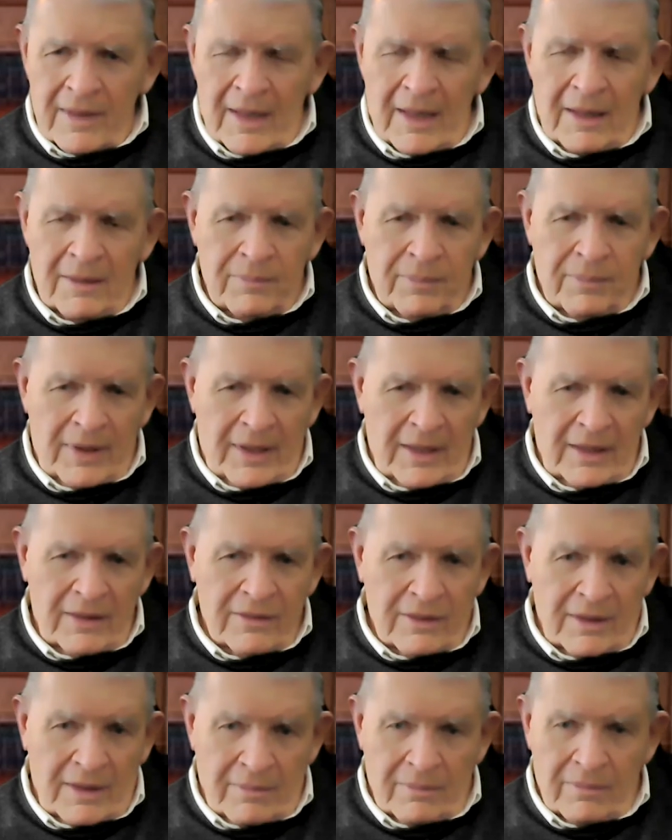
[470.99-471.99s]
and pay
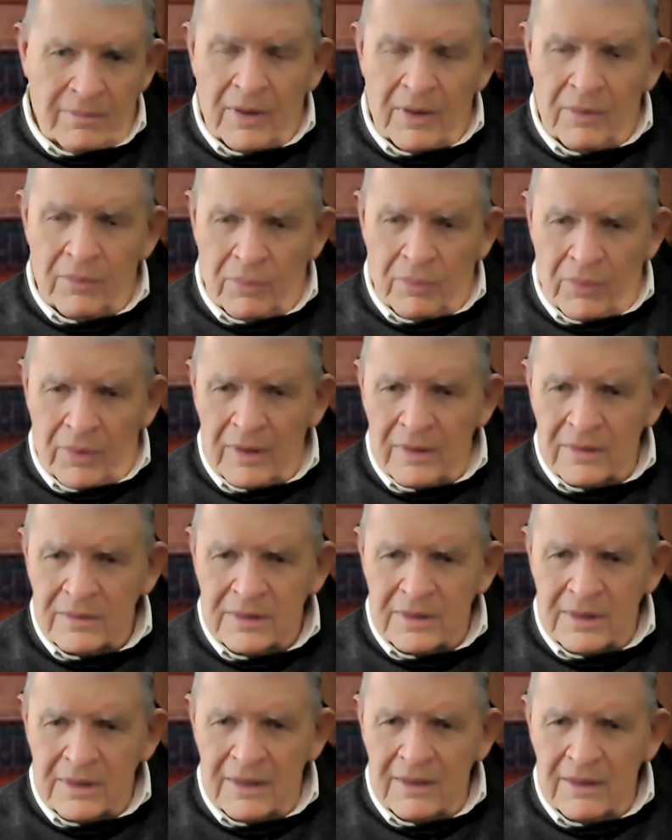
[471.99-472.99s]
them a
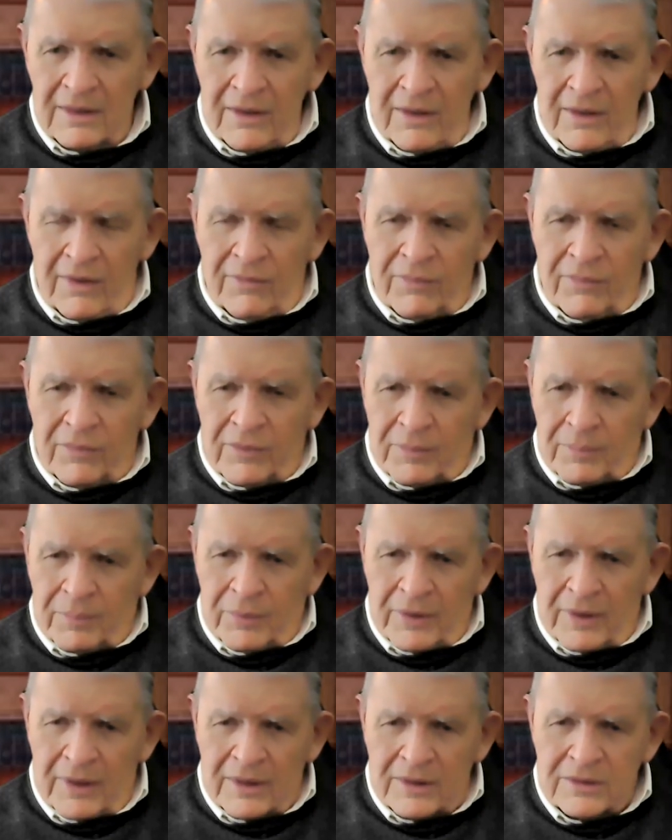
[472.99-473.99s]
royalty for the
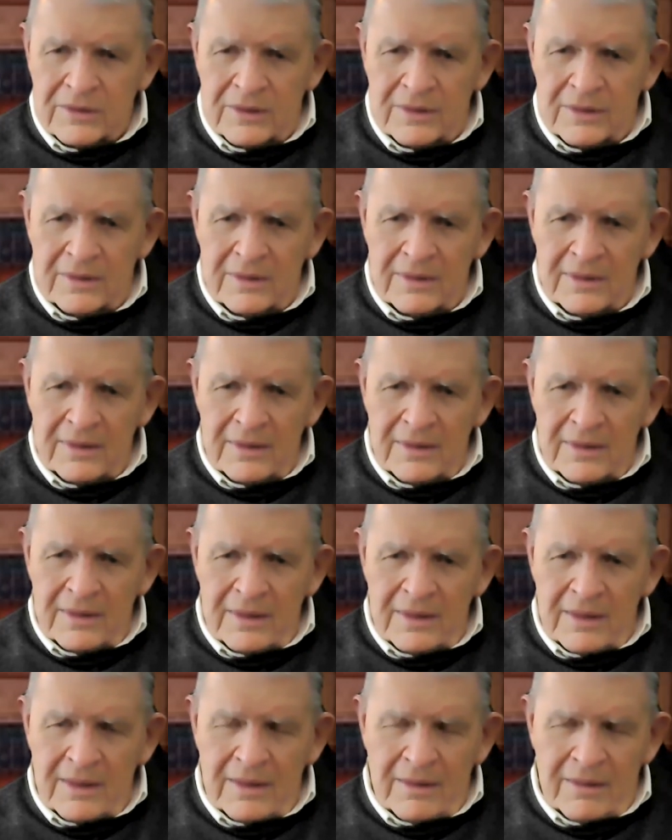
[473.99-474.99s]
production
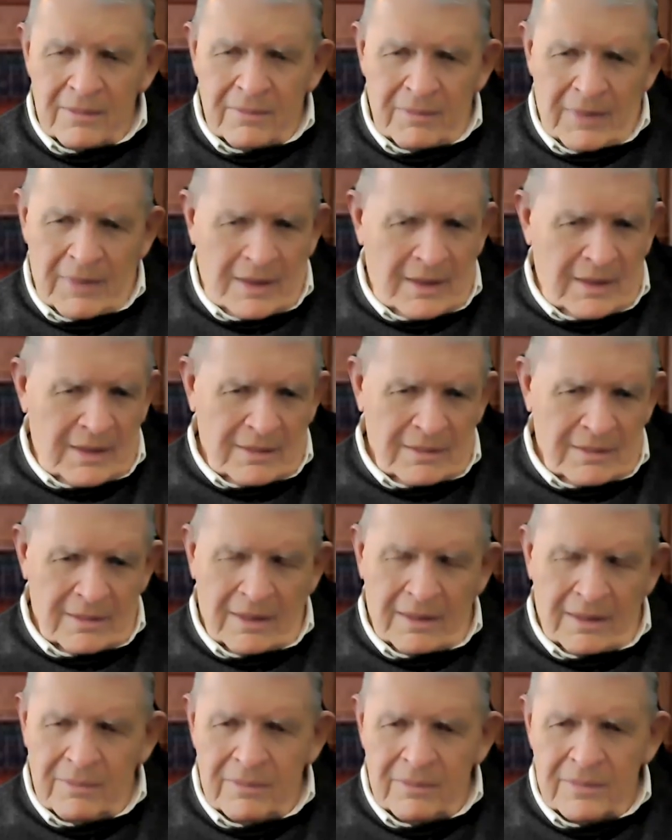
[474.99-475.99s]

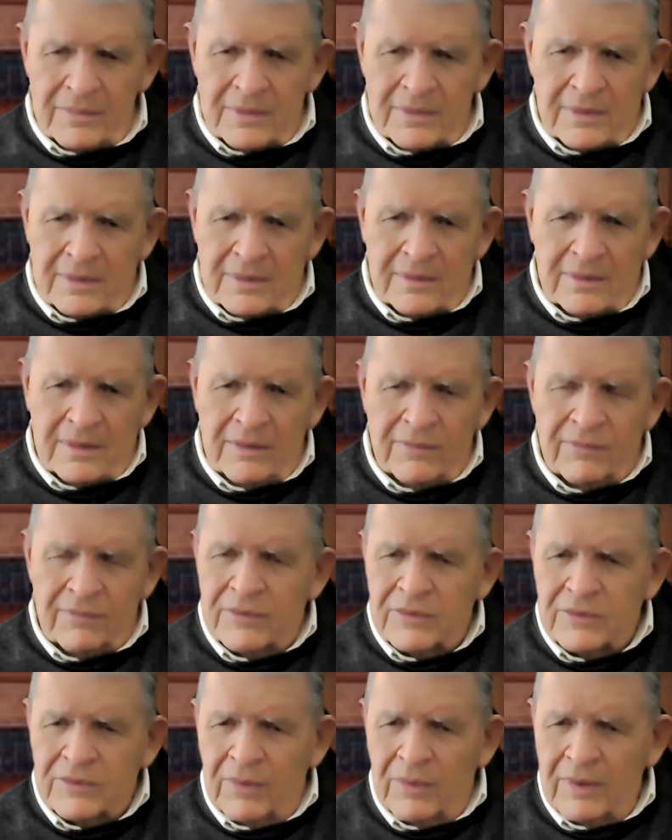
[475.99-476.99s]
and
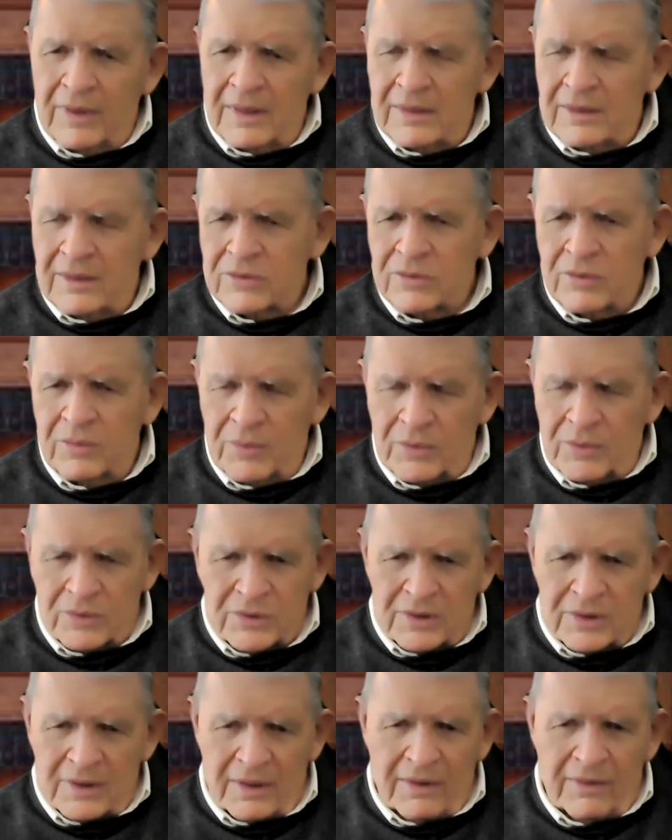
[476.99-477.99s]
inventory and
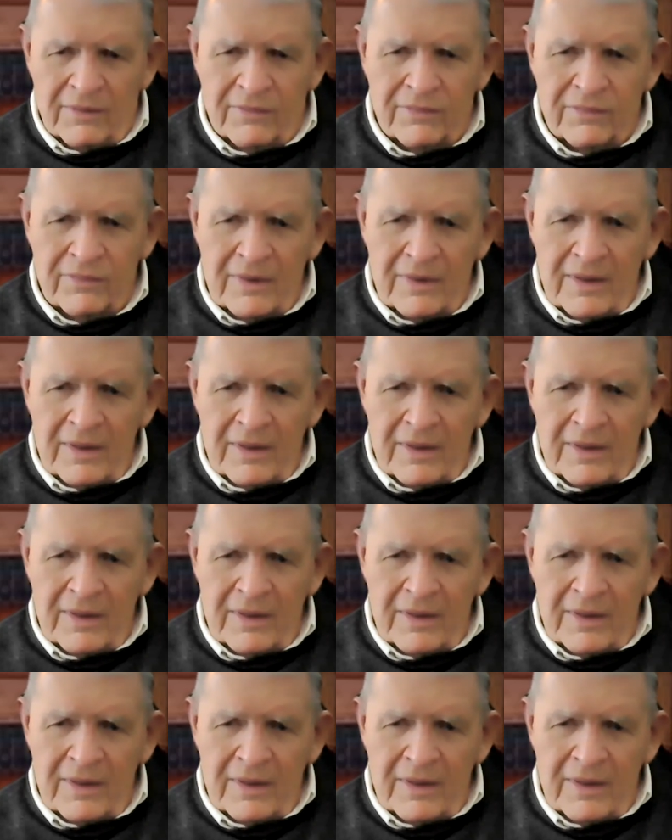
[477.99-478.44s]
distribution of